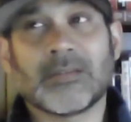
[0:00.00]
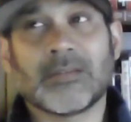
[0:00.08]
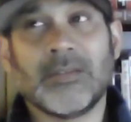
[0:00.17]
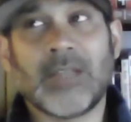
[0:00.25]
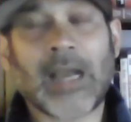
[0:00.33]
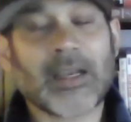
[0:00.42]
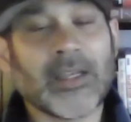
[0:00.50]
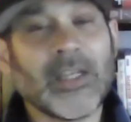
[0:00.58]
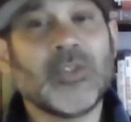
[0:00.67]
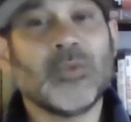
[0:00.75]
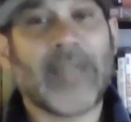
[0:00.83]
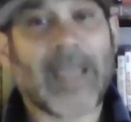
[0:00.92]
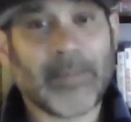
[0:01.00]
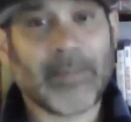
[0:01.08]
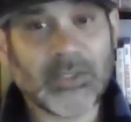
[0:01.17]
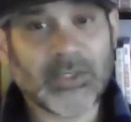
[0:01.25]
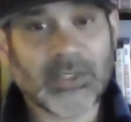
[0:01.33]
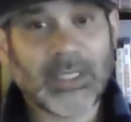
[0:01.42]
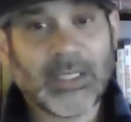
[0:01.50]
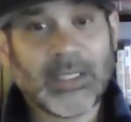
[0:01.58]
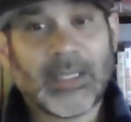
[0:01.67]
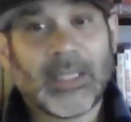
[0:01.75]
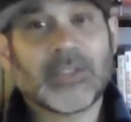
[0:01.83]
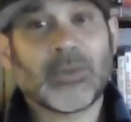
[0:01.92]
not going to do damage.
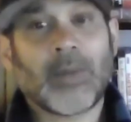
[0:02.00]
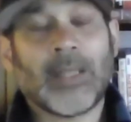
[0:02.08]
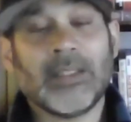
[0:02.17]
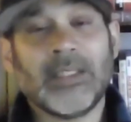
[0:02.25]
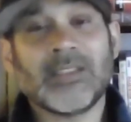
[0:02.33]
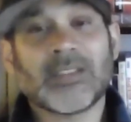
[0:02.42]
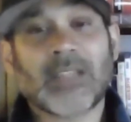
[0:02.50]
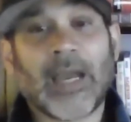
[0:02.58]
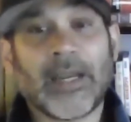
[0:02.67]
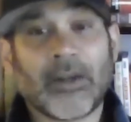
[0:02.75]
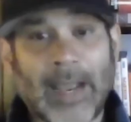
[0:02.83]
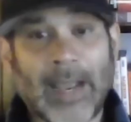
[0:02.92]
And so at least tire